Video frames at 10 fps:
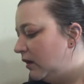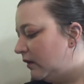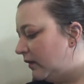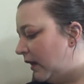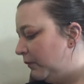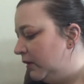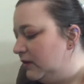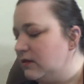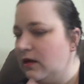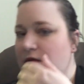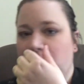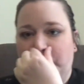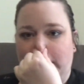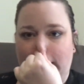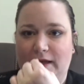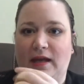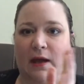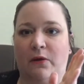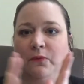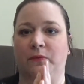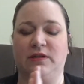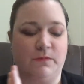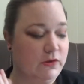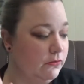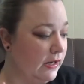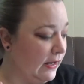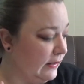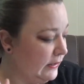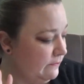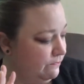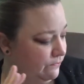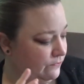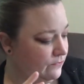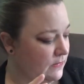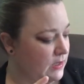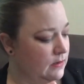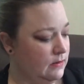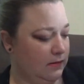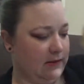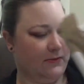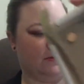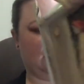That one is on 28 count Whisper Lugana. This one